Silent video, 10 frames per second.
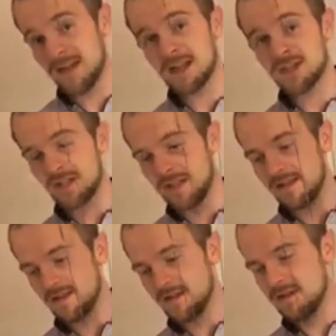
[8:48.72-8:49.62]
is actually
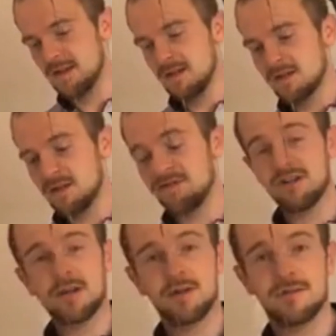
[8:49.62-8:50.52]
the
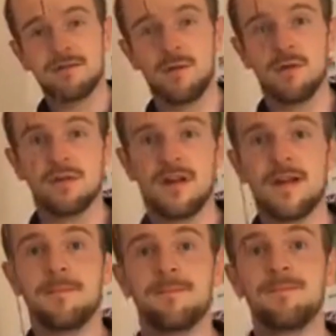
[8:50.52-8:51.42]
trigger for
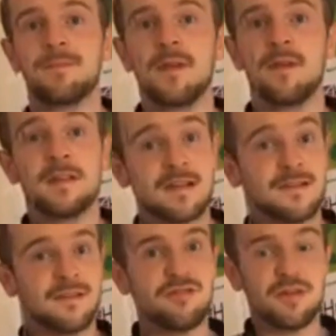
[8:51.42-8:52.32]
it's
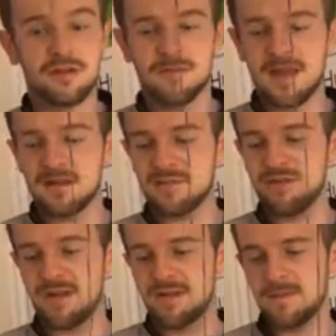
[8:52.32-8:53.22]
actually the trigger to make us
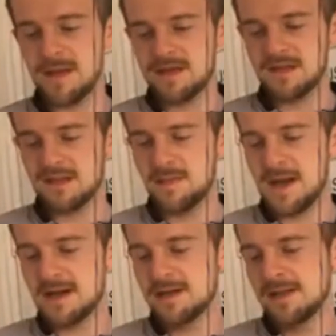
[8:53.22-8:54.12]
breathe, to make us
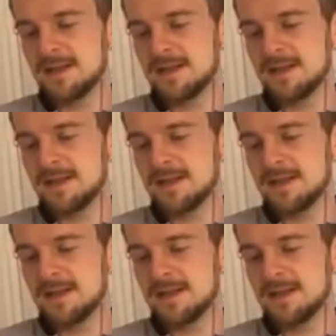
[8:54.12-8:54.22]
inspire.